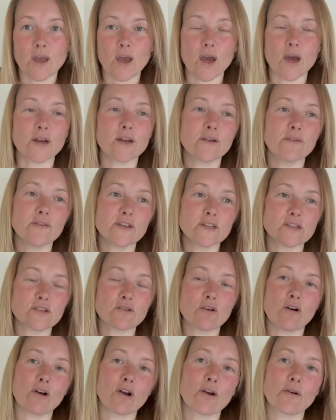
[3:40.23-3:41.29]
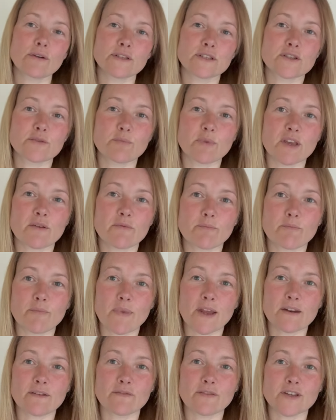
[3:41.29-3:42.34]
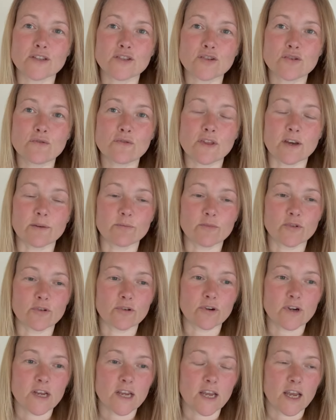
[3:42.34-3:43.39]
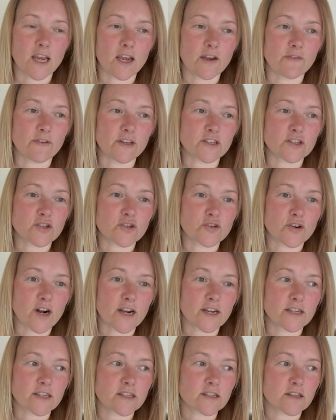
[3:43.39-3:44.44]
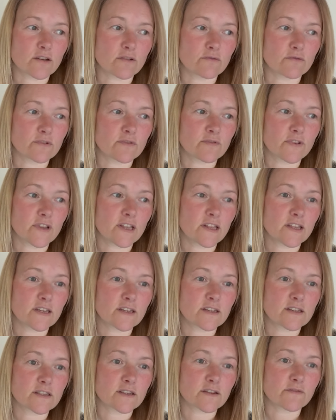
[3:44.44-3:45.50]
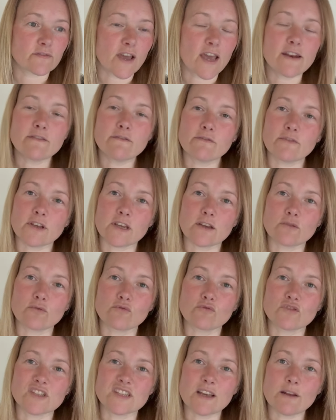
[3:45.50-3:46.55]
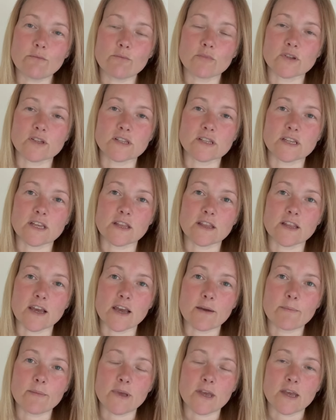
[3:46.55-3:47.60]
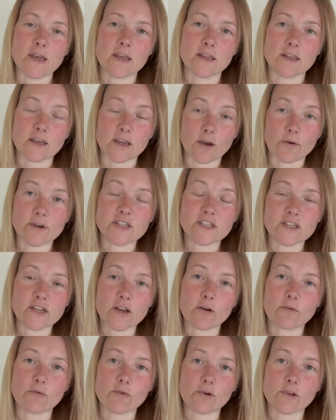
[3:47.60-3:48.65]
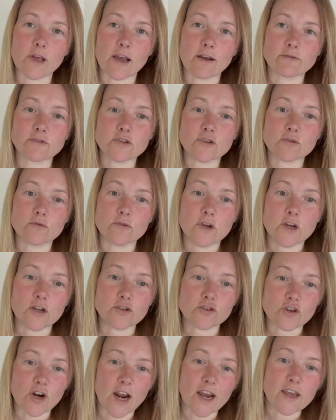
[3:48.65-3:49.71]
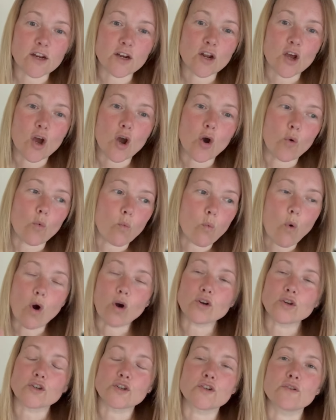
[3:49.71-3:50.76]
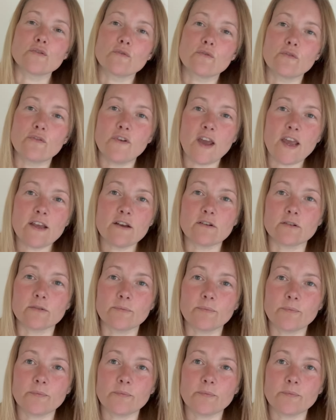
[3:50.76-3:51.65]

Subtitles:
And if it's not going to be of benefit to them, or if it strikes those feelings of envy and resentment in them, they're going to go all out to try and watch you fail.